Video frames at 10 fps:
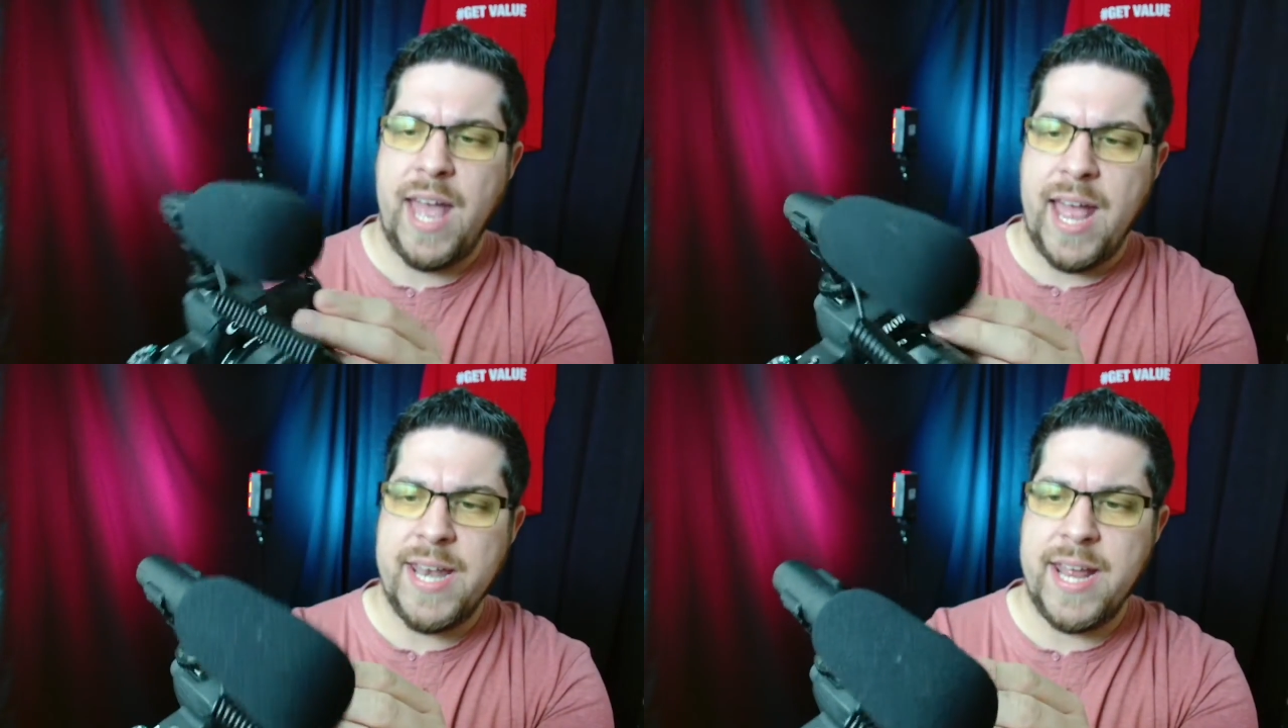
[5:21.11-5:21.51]

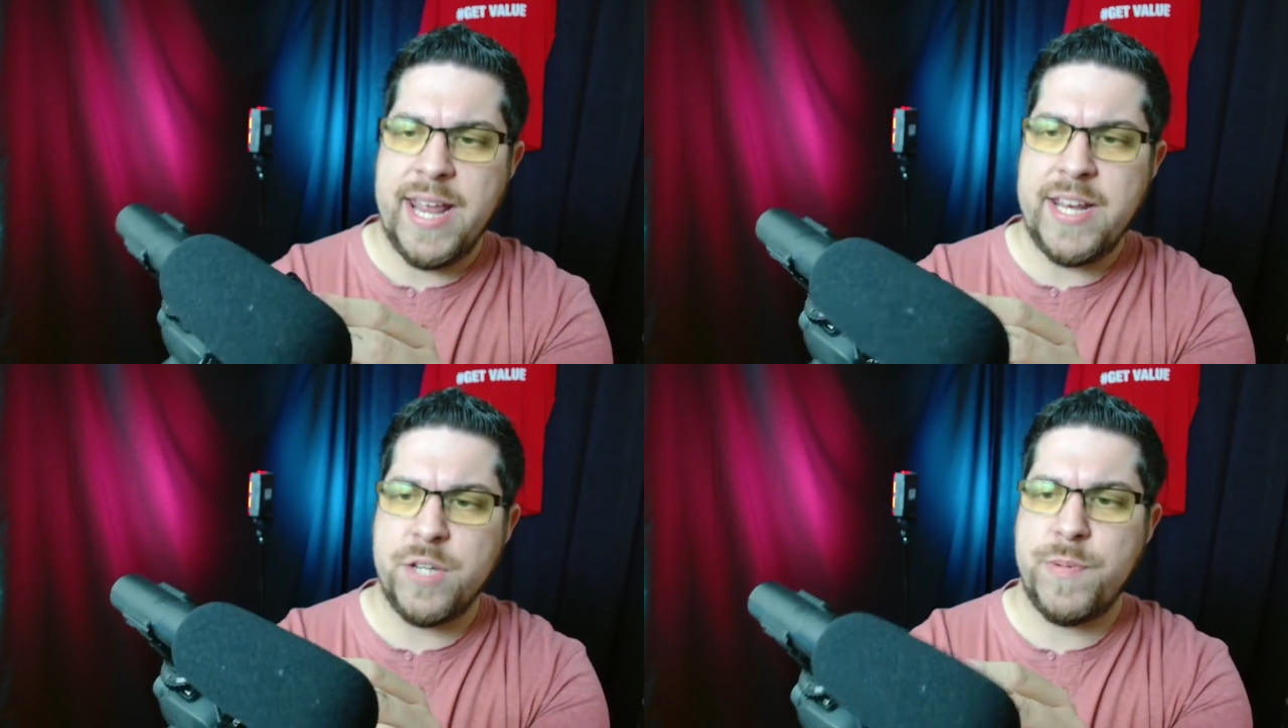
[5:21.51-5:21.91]
And then
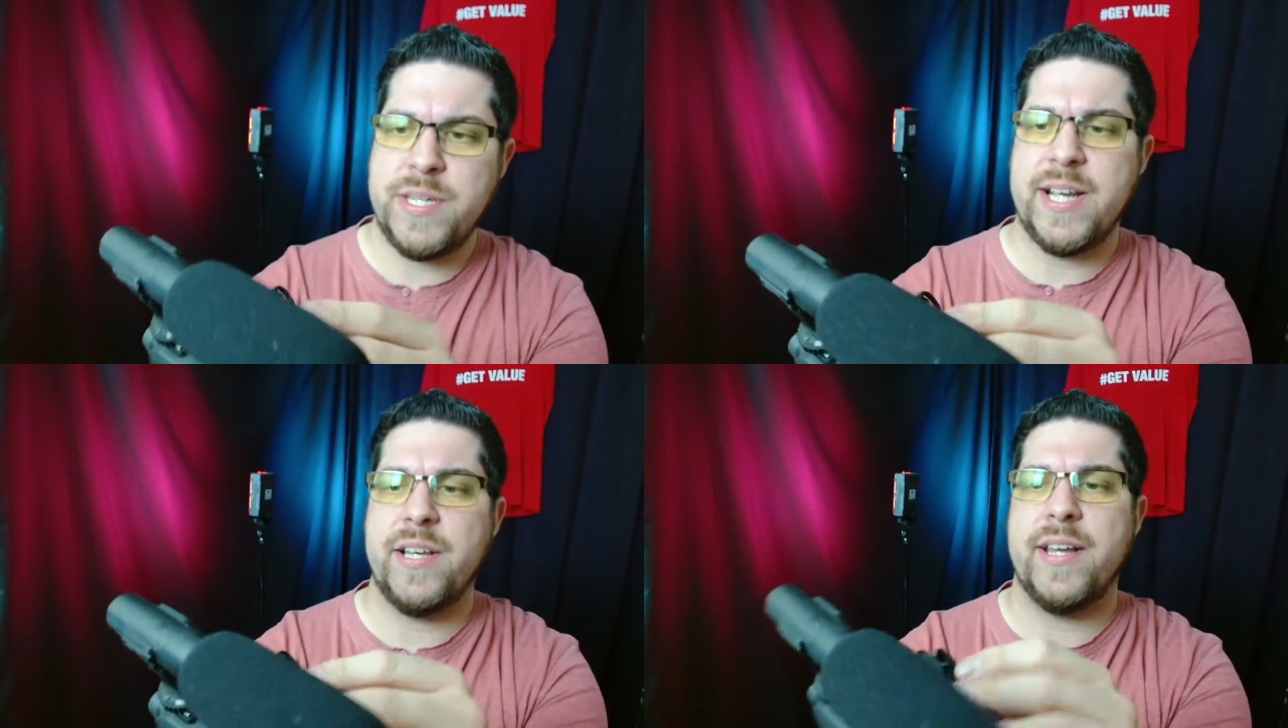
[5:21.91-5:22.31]
in this
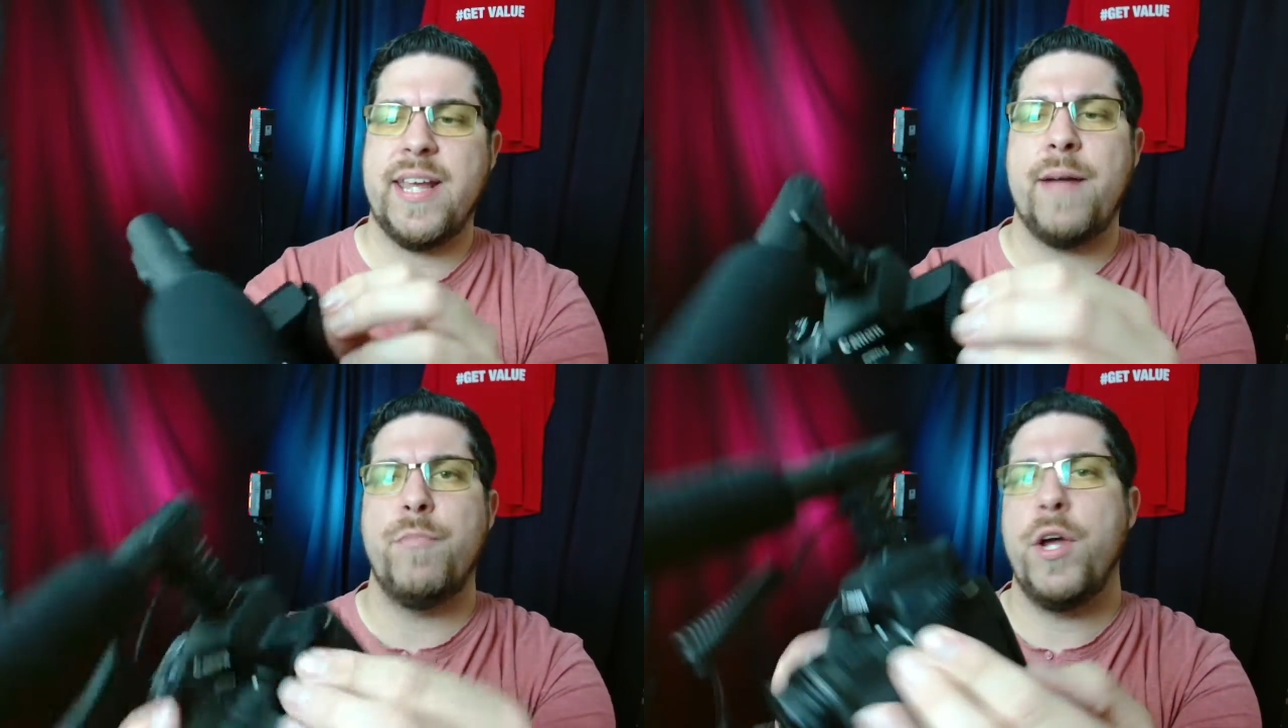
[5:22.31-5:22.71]
particular
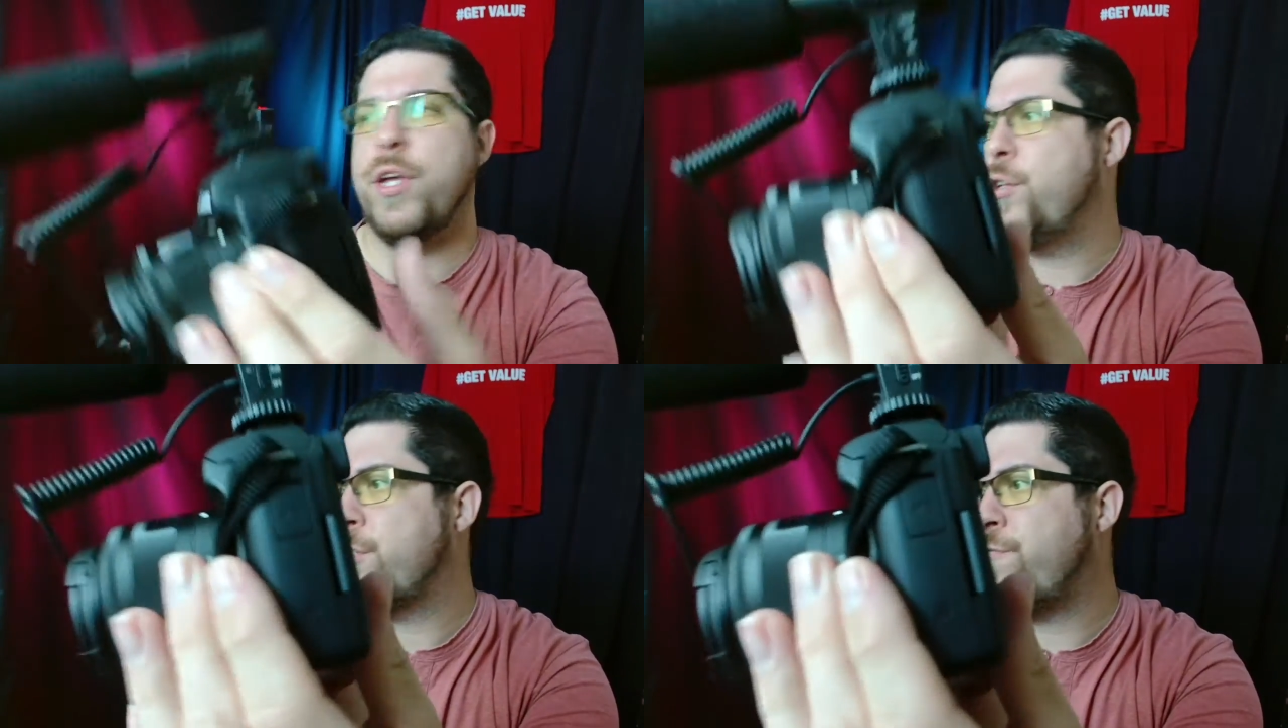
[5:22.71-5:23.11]
camera,
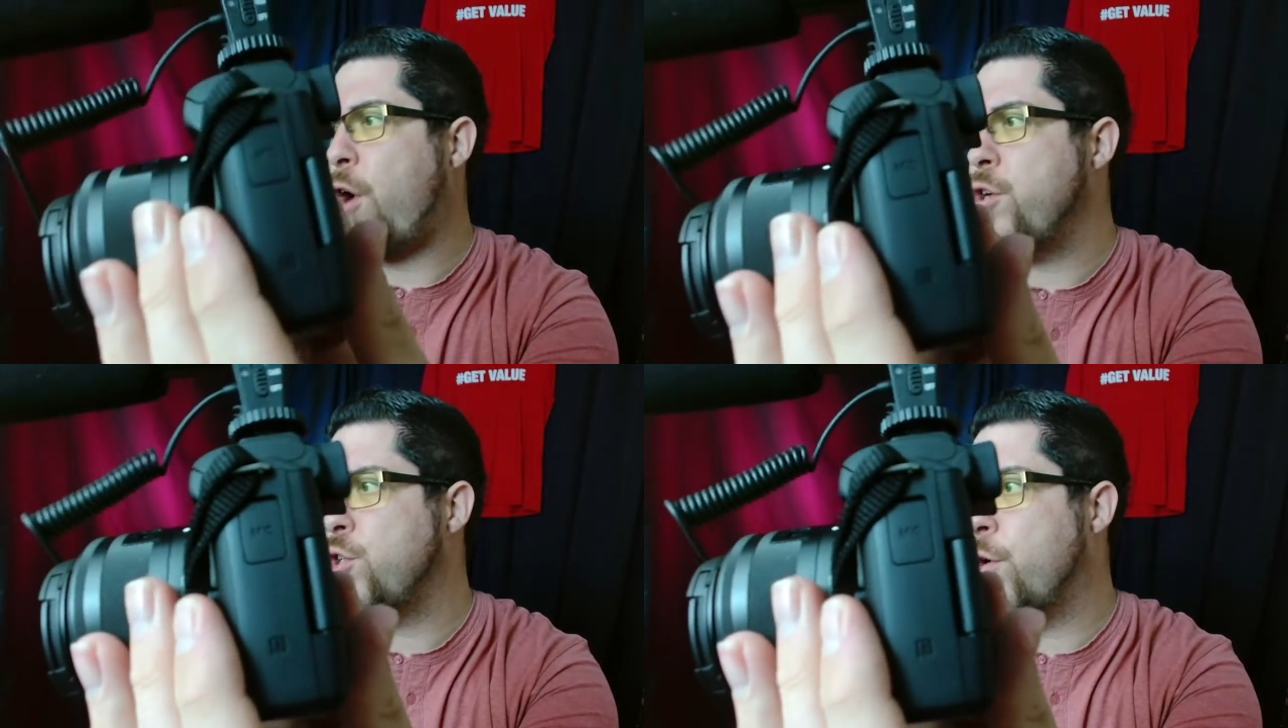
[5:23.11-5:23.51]
you just
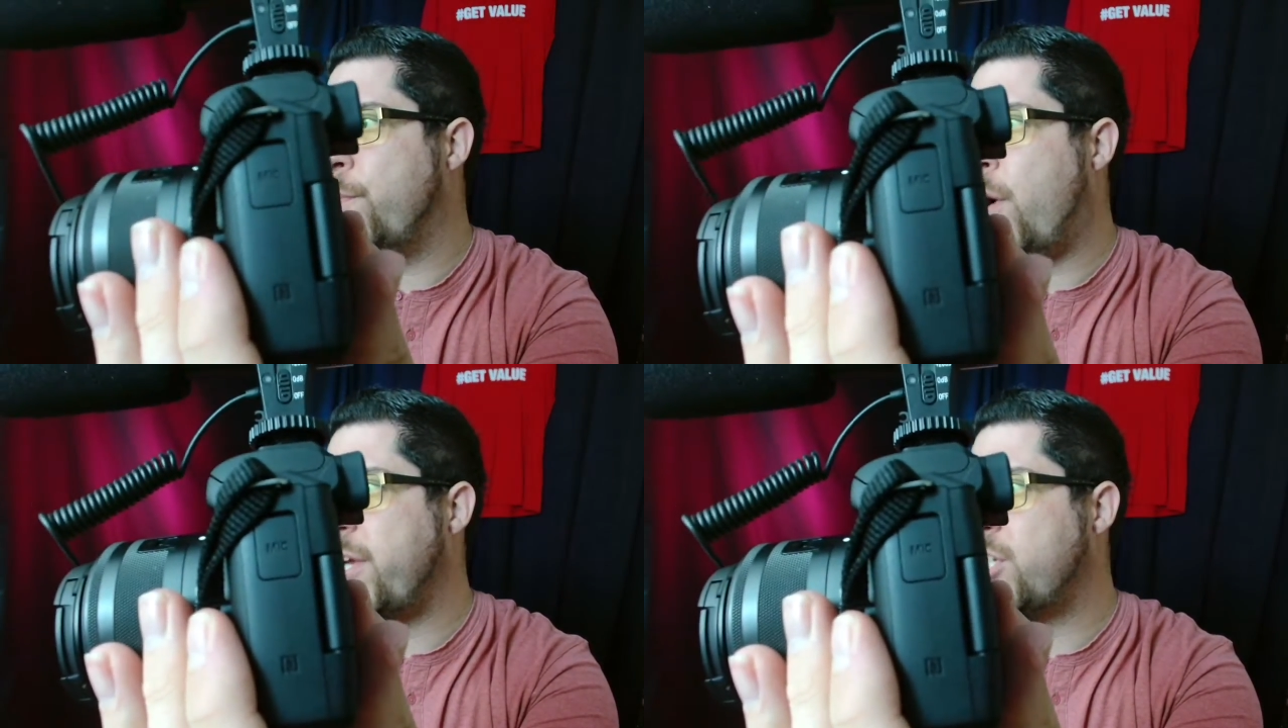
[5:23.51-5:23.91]
find your
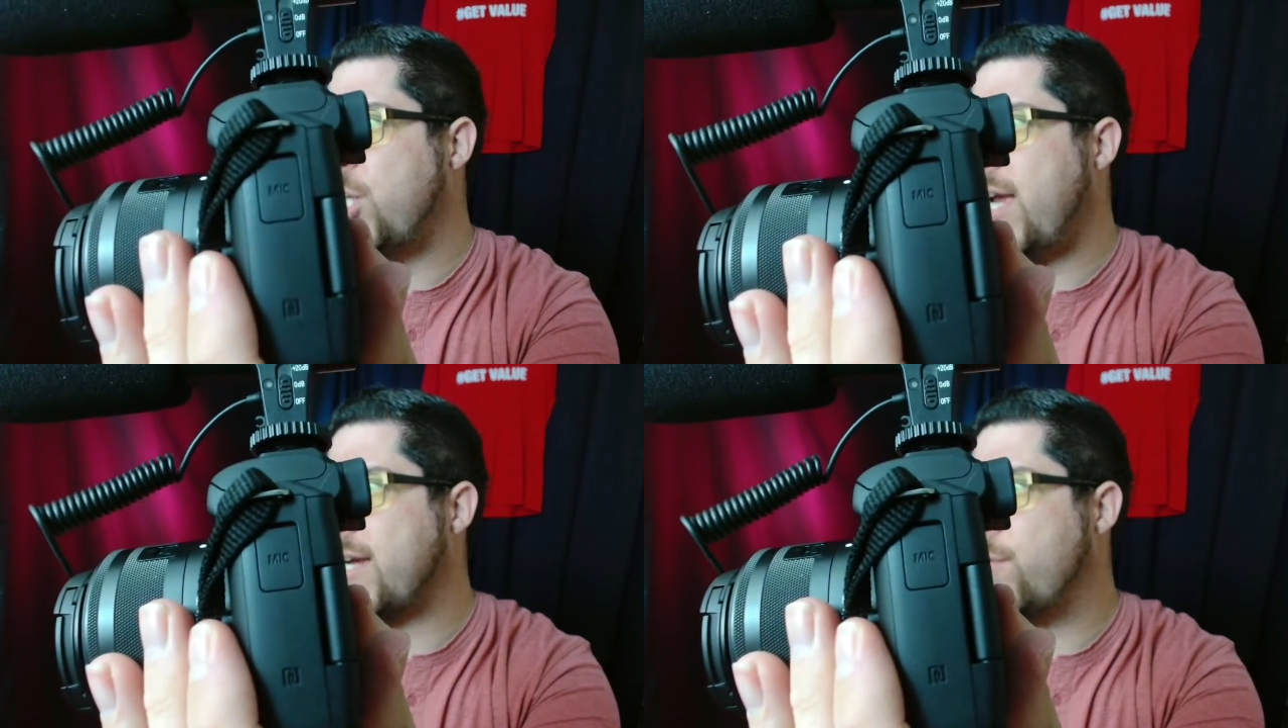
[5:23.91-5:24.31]
mic jack,